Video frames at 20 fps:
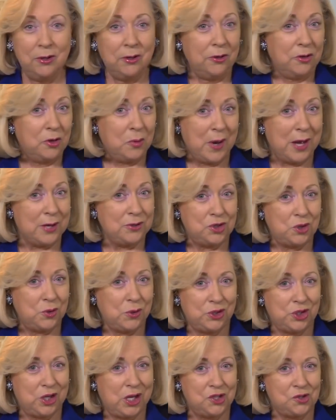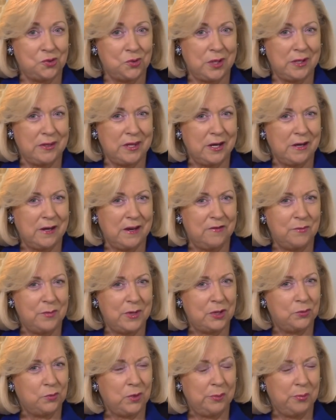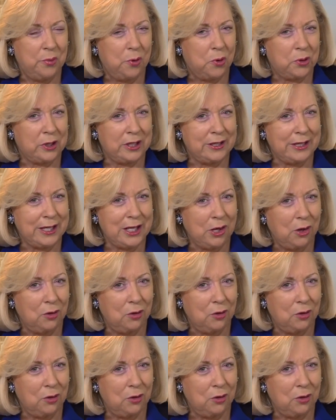Throughout Jewish history, there have been reportedly